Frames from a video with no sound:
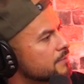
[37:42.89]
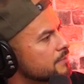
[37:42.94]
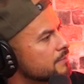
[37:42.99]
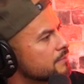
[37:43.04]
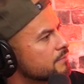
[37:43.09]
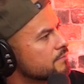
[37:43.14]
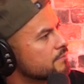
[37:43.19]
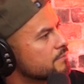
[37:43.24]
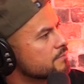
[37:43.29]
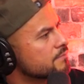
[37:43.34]

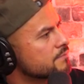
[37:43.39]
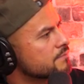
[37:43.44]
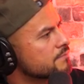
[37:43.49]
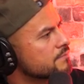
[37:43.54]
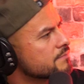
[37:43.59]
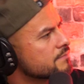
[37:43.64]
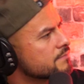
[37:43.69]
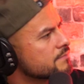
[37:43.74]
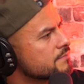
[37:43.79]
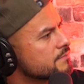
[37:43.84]

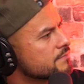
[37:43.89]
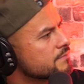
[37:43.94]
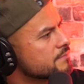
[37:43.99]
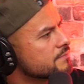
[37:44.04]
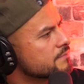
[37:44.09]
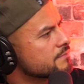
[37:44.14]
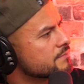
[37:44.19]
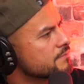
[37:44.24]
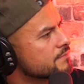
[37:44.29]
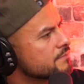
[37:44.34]

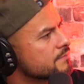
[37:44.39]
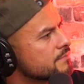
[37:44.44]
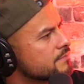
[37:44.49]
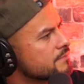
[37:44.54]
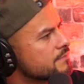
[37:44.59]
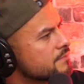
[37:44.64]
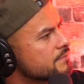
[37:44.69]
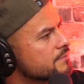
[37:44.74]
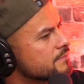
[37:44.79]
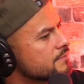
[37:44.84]

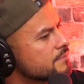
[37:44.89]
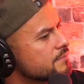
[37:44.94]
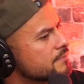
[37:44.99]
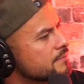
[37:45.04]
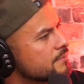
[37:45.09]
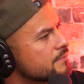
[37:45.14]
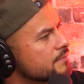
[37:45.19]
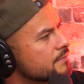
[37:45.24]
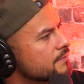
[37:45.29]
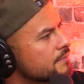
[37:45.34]

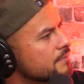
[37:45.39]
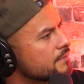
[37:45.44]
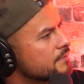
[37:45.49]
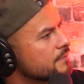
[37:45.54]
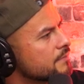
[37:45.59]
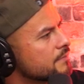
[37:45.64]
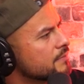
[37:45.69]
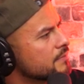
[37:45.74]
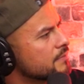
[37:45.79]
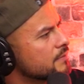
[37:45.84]

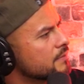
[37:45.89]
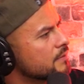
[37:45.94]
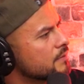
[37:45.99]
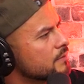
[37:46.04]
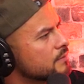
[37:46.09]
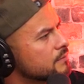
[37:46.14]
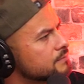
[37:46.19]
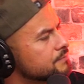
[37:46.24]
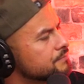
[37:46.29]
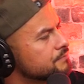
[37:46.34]

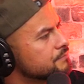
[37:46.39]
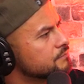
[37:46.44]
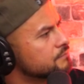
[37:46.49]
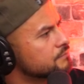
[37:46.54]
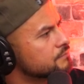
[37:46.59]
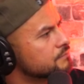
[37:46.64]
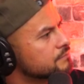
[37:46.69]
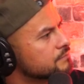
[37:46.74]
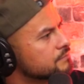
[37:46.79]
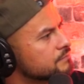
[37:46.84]

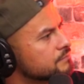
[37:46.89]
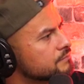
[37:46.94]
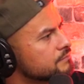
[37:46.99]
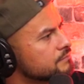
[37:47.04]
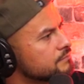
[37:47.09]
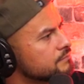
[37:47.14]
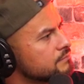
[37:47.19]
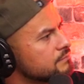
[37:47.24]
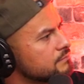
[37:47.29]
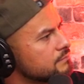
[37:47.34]

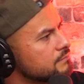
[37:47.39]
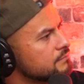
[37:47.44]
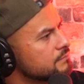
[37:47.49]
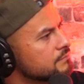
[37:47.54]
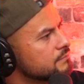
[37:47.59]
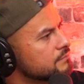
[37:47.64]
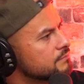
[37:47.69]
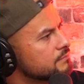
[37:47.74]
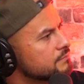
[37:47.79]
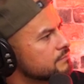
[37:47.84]

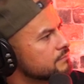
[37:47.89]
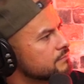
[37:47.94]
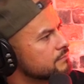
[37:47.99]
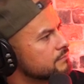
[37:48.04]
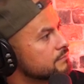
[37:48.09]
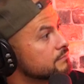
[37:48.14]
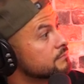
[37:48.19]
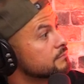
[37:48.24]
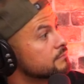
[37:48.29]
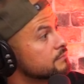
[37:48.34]

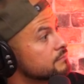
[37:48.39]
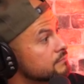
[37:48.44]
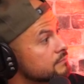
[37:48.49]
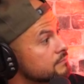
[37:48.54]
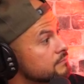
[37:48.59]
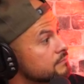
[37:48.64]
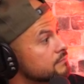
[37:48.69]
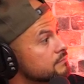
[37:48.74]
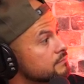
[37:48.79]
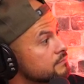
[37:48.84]

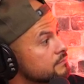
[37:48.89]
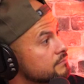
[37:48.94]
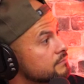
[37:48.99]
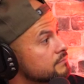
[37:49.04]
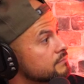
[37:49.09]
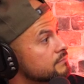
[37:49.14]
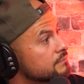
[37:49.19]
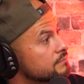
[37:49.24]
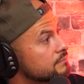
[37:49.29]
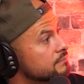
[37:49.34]

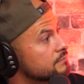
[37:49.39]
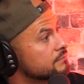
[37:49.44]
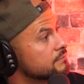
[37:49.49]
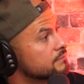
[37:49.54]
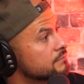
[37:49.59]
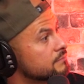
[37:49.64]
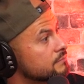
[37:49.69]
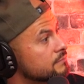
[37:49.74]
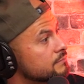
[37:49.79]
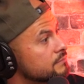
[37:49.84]

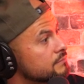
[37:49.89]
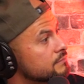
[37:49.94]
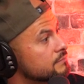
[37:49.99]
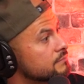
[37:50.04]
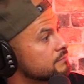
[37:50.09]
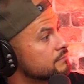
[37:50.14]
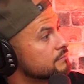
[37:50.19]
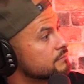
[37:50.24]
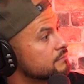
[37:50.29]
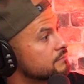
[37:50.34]

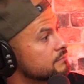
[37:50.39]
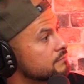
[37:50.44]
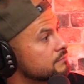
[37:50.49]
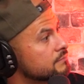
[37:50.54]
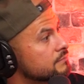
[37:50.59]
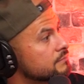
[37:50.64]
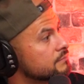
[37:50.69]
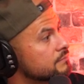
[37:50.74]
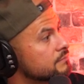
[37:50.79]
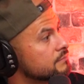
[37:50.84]
This person isn't speaking.